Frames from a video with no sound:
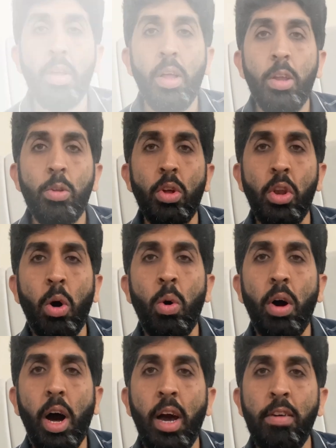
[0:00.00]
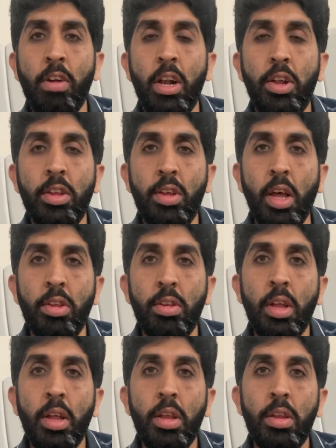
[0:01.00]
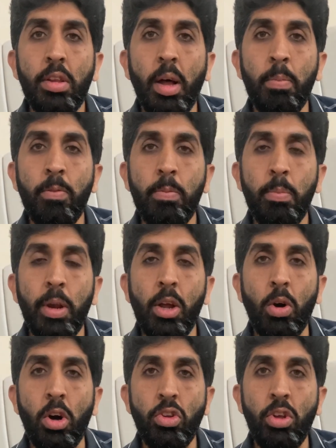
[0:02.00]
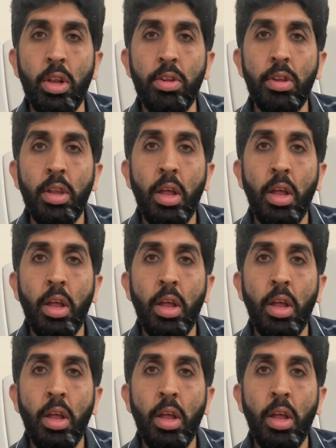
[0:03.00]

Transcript: So now I will discuss some precautions